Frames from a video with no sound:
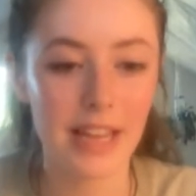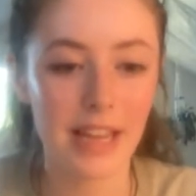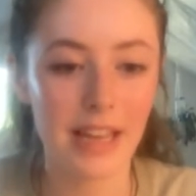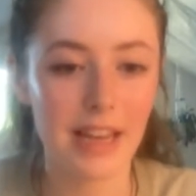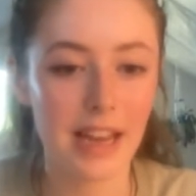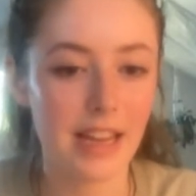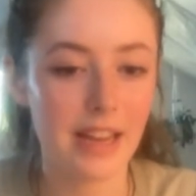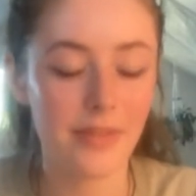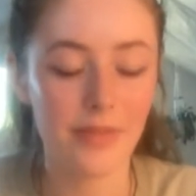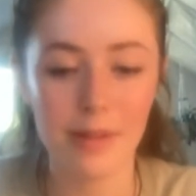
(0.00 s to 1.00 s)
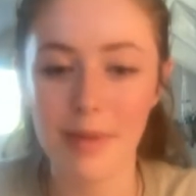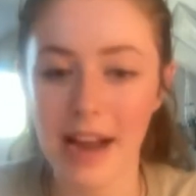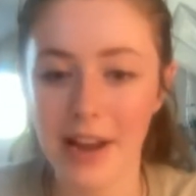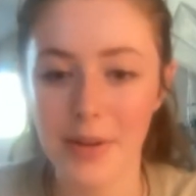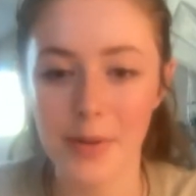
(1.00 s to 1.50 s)
any
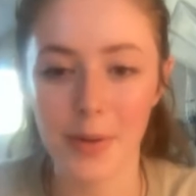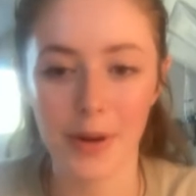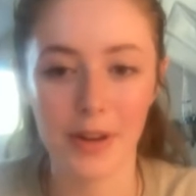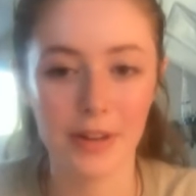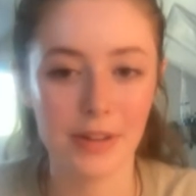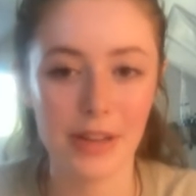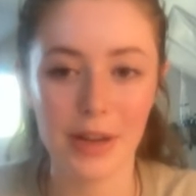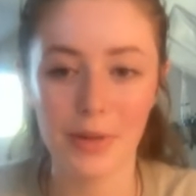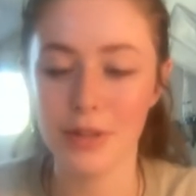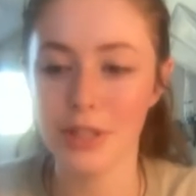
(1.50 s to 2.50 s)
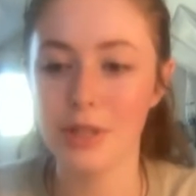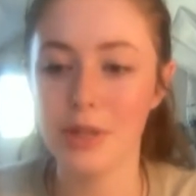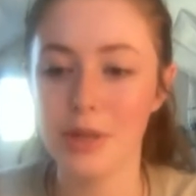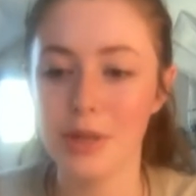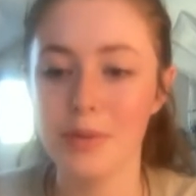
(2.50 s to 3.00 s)
feedback or you know, just
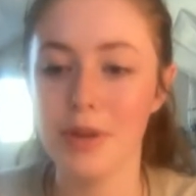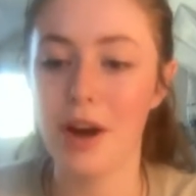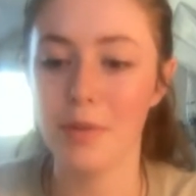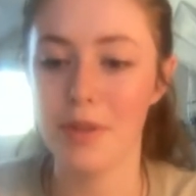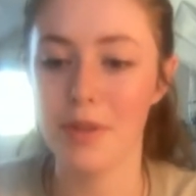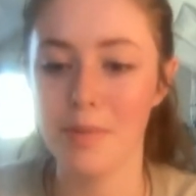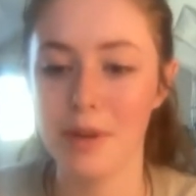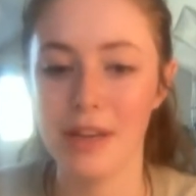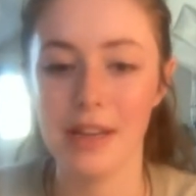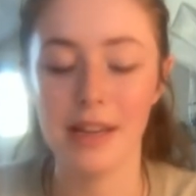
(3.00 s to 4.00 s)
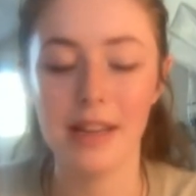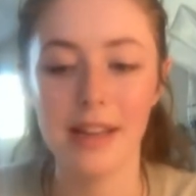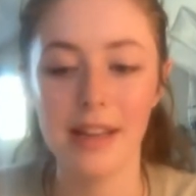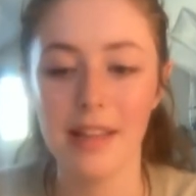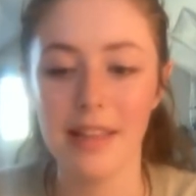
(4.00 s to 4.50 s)
to talk with community.
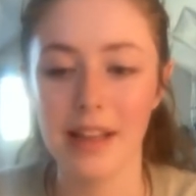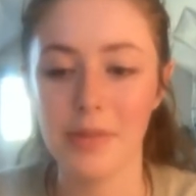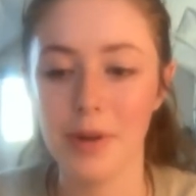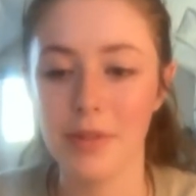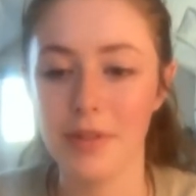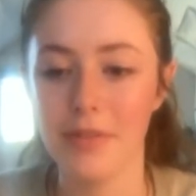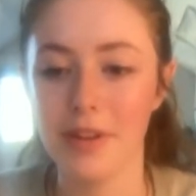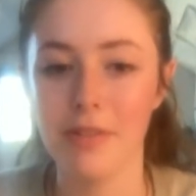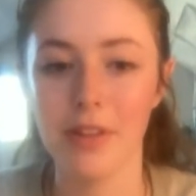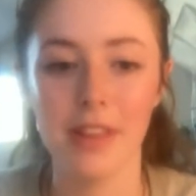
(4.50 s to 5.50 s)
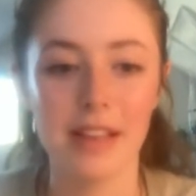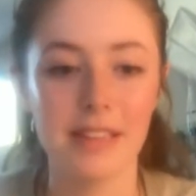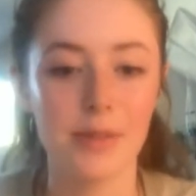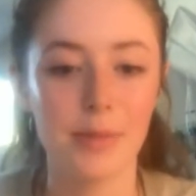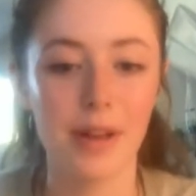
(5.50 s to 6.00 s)
That's one of our favorite things
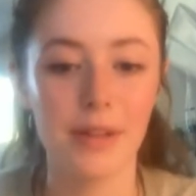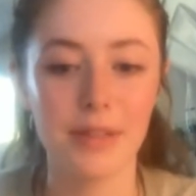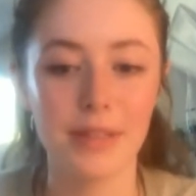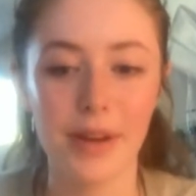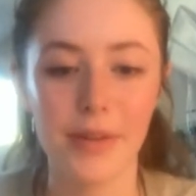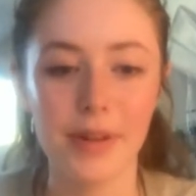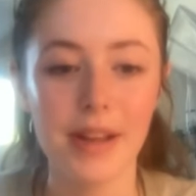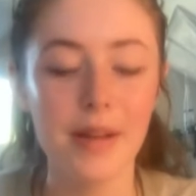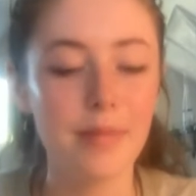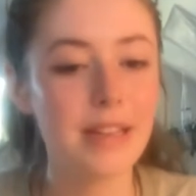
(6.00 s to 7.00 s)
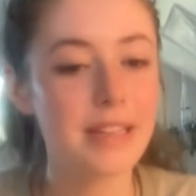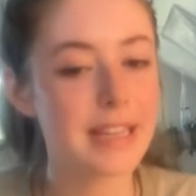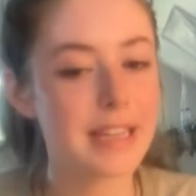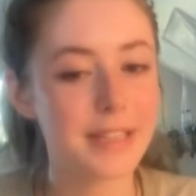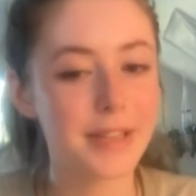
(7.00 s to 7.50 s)
as well. So please
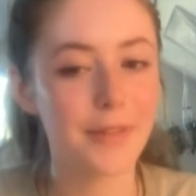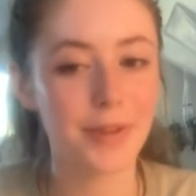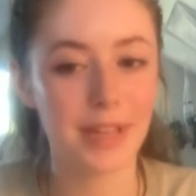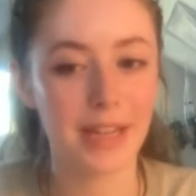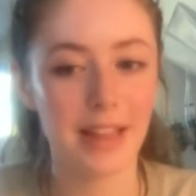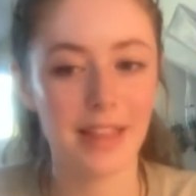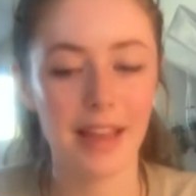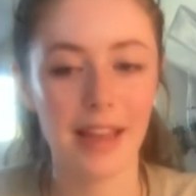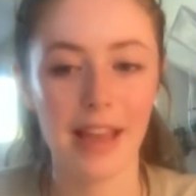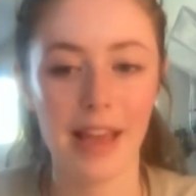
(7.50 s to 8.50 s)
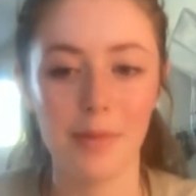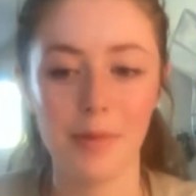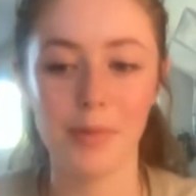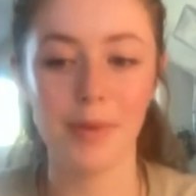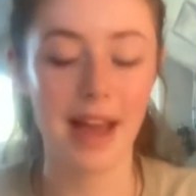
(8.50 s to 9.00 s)
let us know if there's anything, and
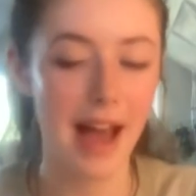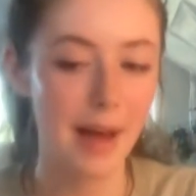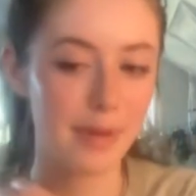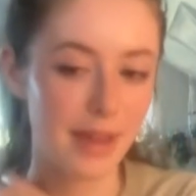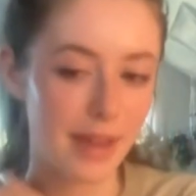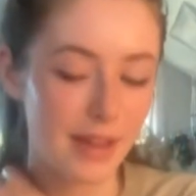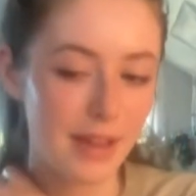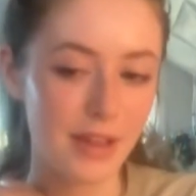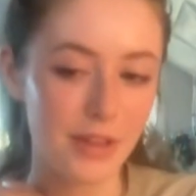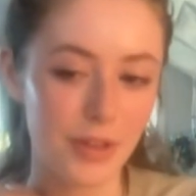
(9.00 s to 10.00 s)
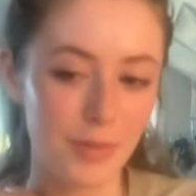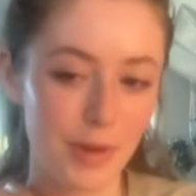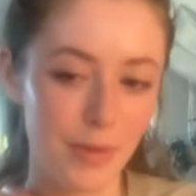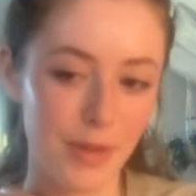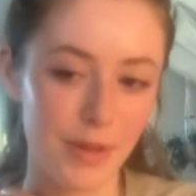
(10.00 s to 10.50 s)
we'll be happy to
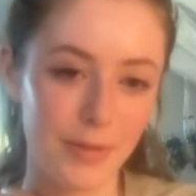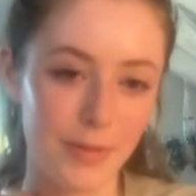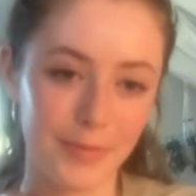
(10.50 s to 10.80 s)
meet with you.